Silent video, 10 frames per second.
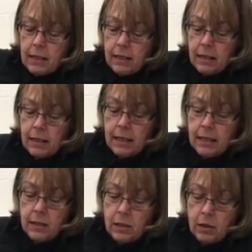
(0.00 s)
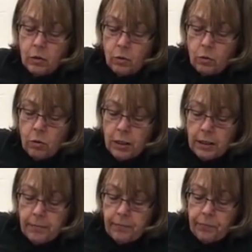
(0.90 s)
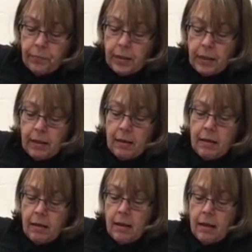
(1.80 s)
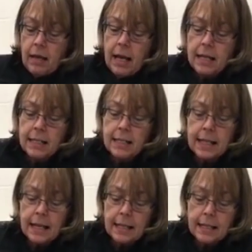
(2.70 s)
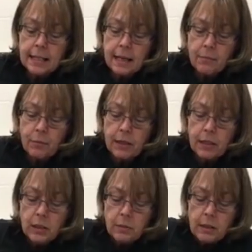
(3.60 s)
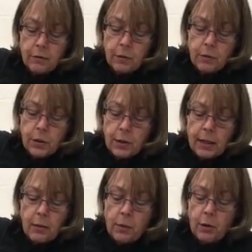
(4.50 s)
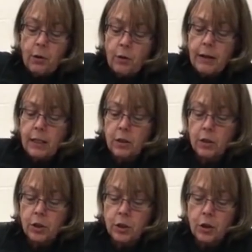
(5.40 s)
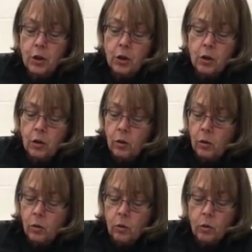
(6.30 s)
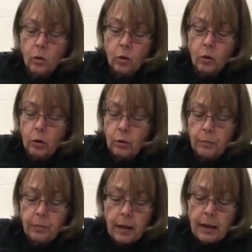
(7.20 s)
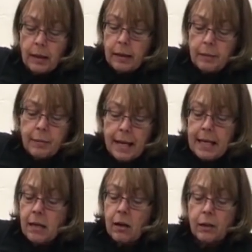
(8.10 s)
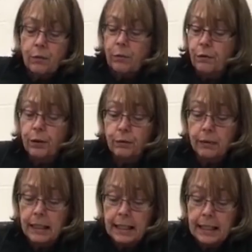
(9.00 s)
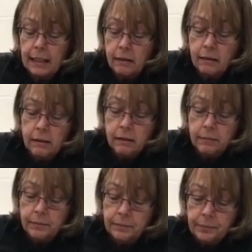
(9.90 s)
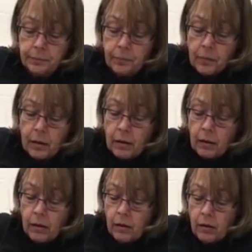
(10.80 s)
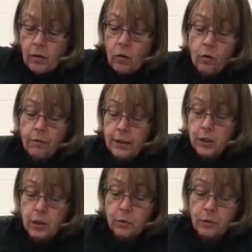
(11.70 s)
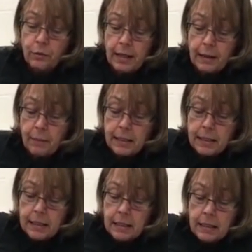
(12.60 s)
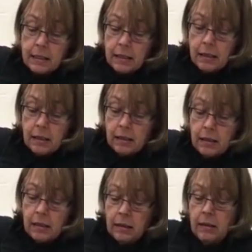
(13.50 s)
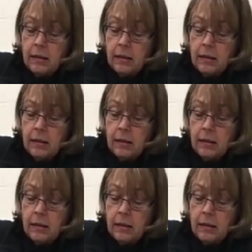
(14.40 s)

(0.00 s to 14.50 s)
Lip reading: cut down into the gourd, and it's exactly the same principle if you're doing it with an orange or any kind of fruit really, or vegetable for that matter.